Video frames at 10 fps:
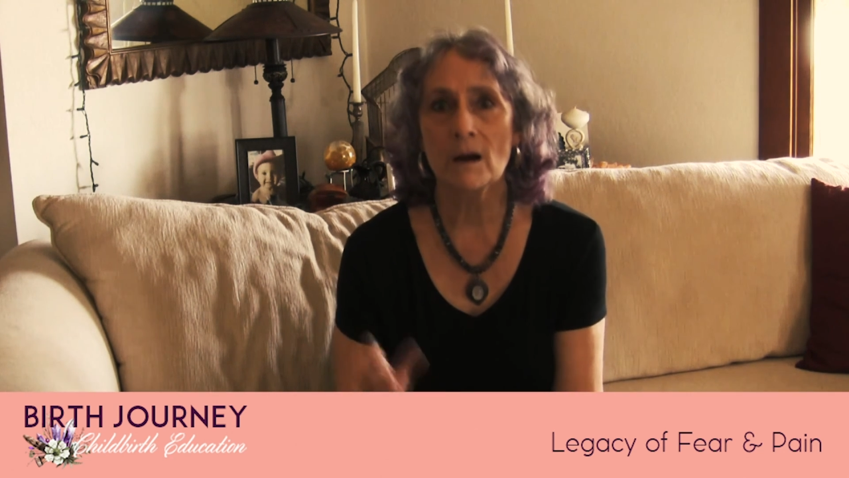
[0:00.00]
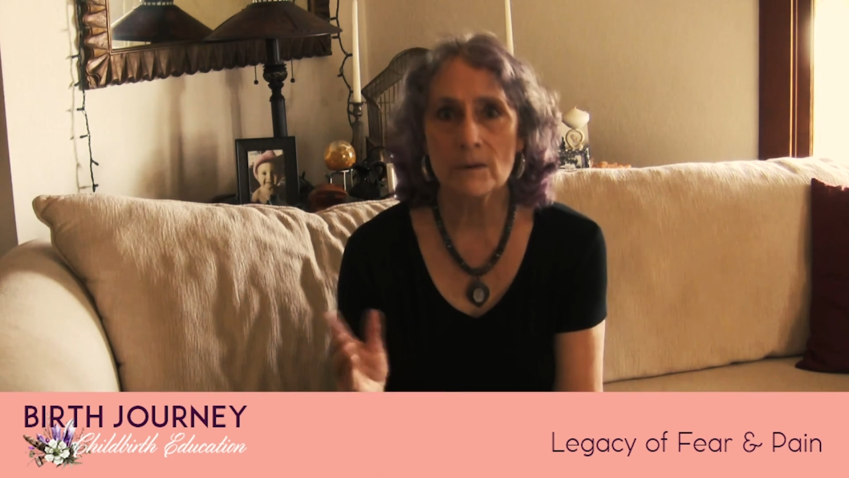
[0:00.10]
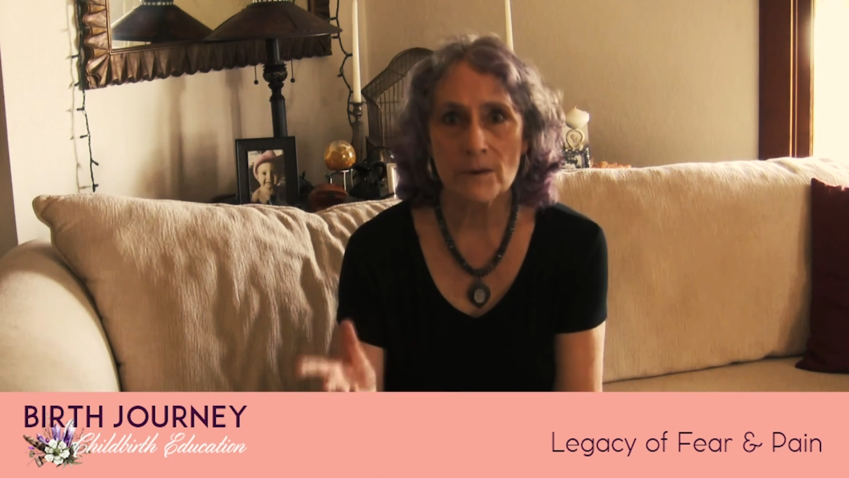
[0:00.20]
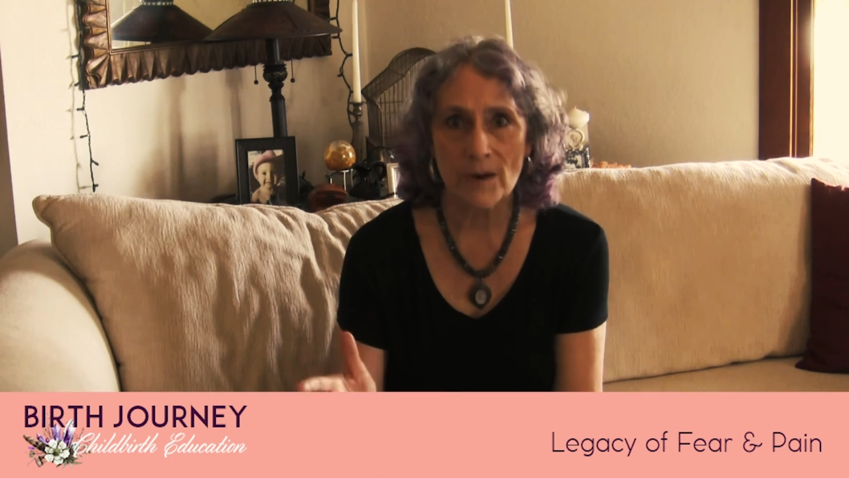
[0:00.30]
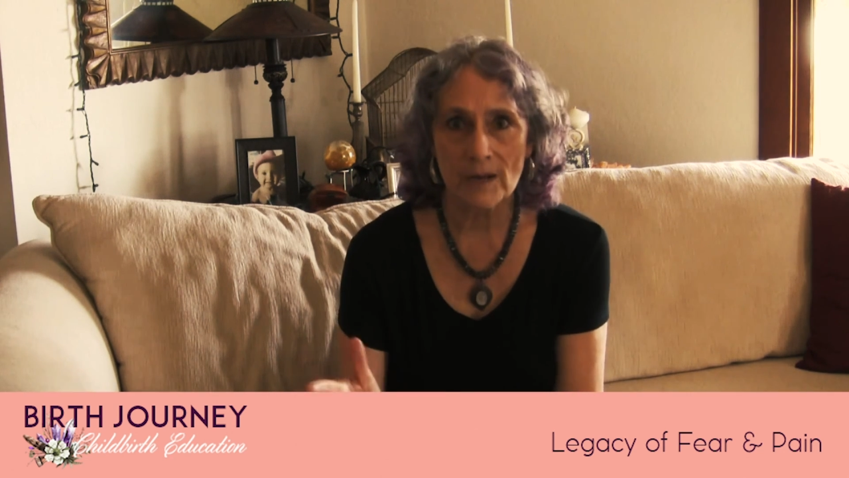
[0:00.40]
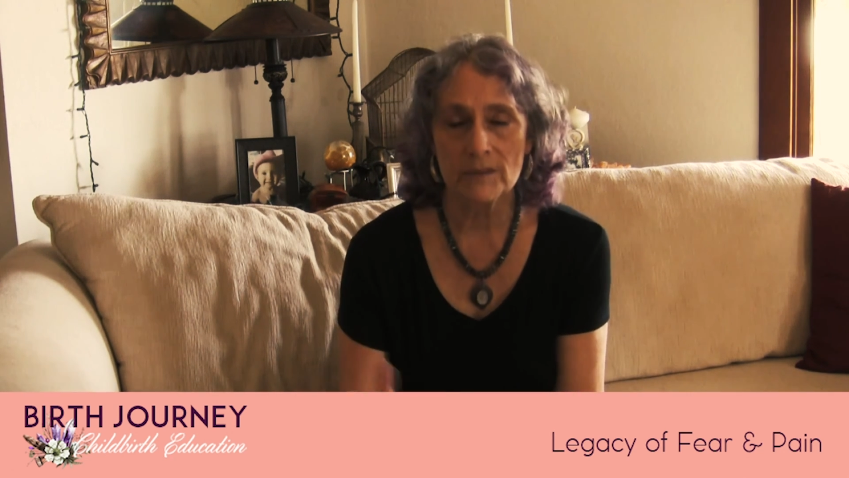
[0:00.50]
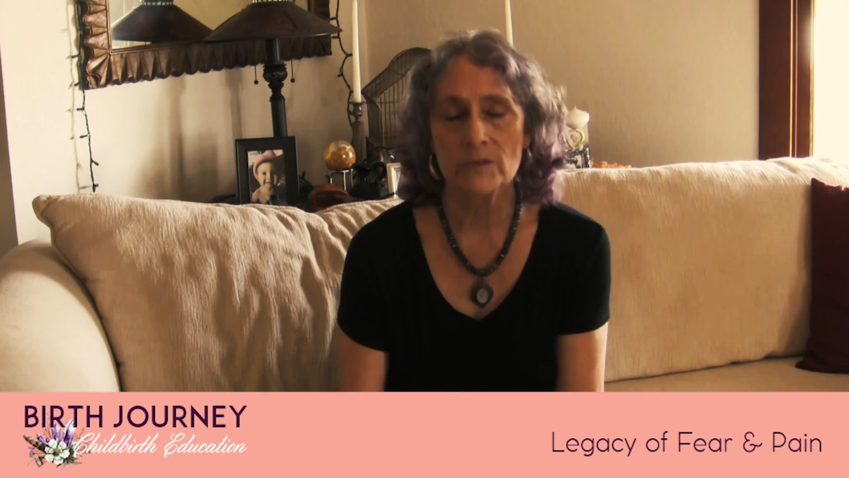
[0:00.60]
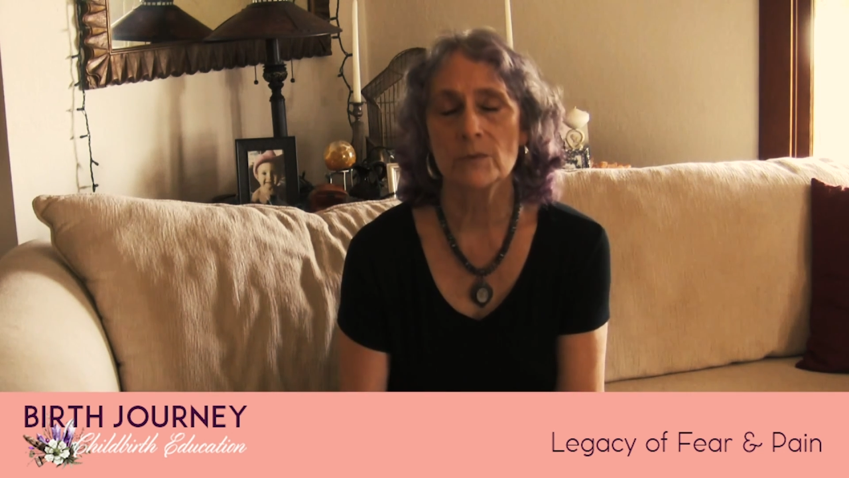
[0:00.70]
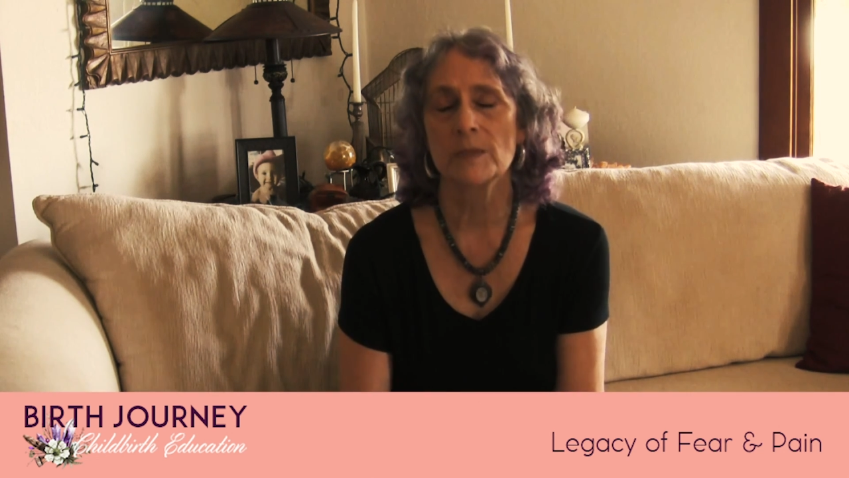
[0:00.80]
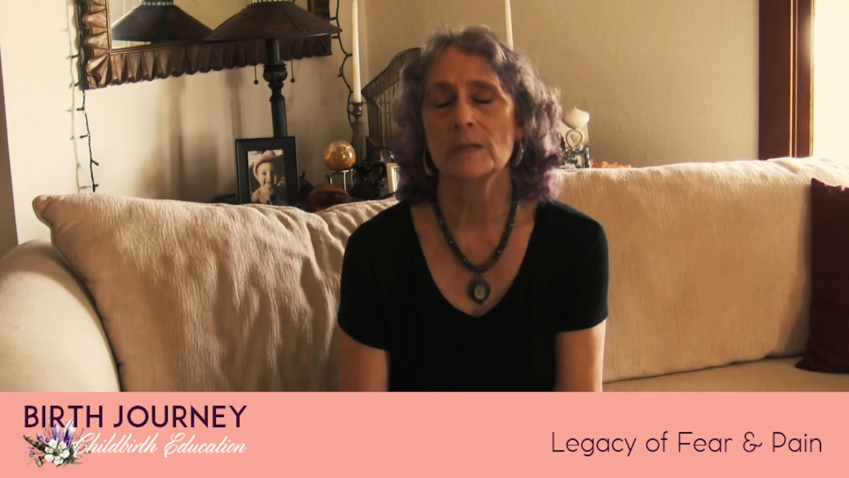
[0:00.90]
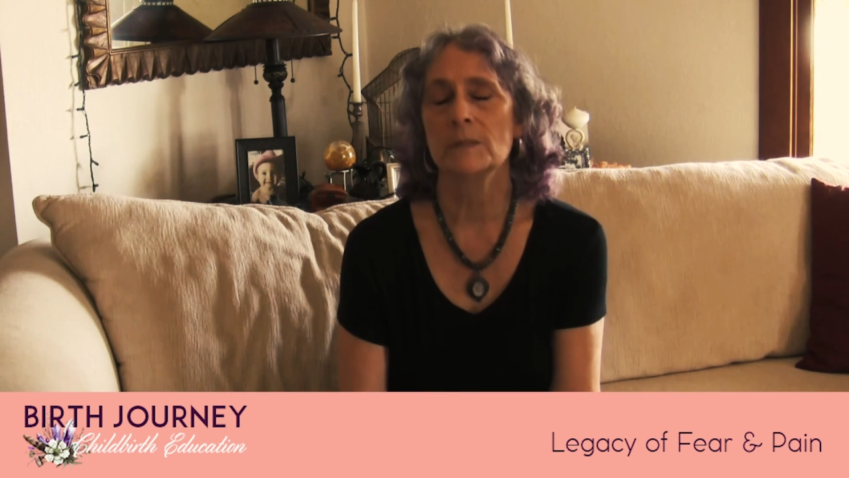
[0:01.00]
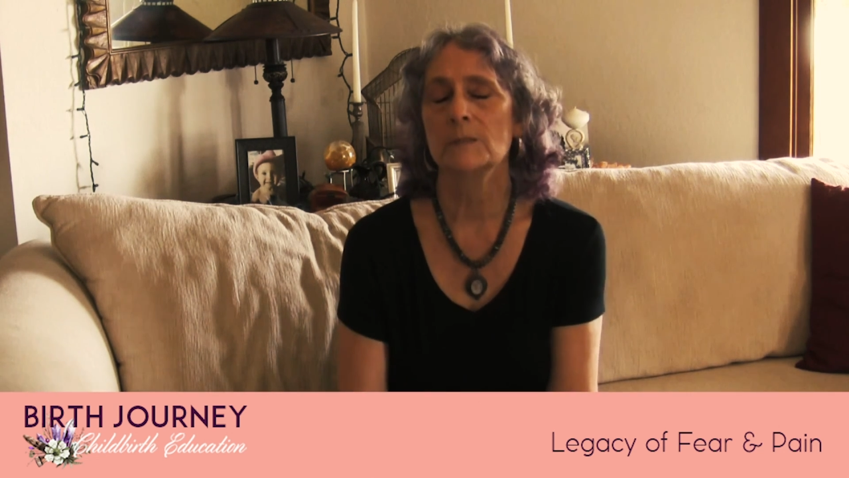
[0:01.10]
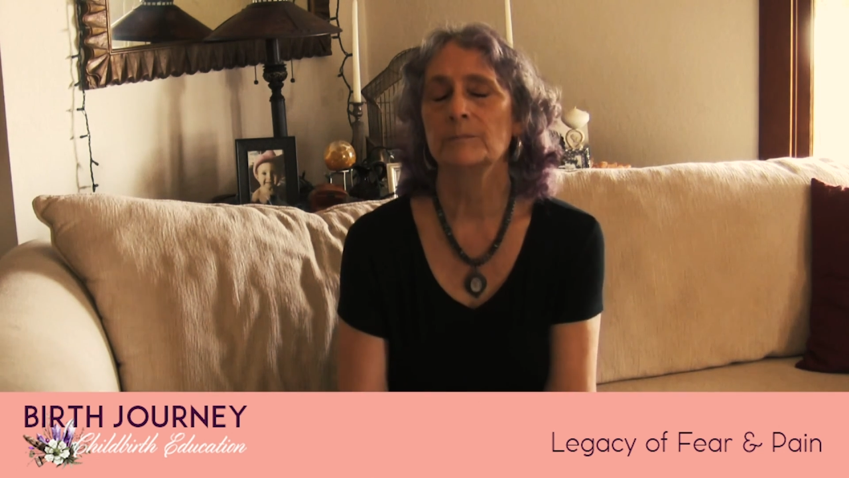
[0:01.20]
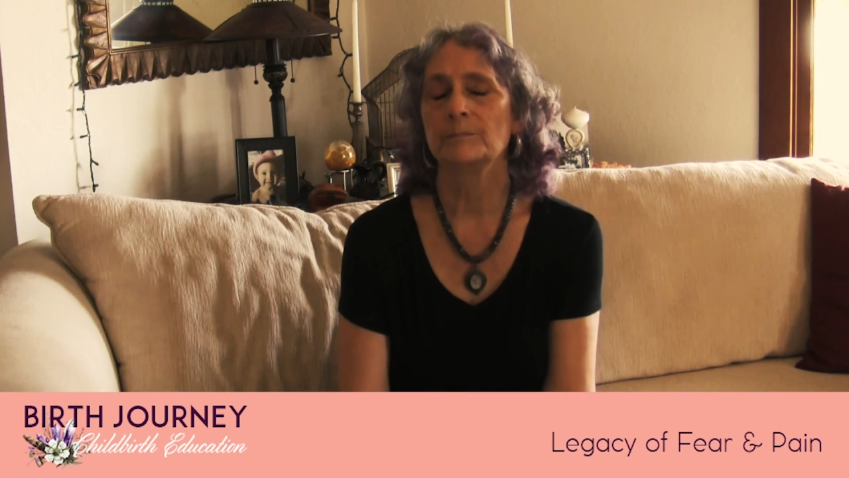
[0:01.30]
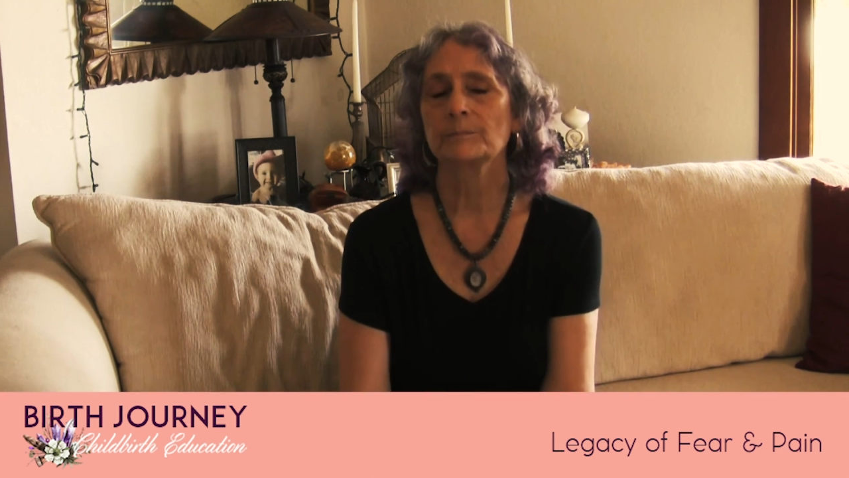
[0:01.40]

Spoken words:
how you're having your baby.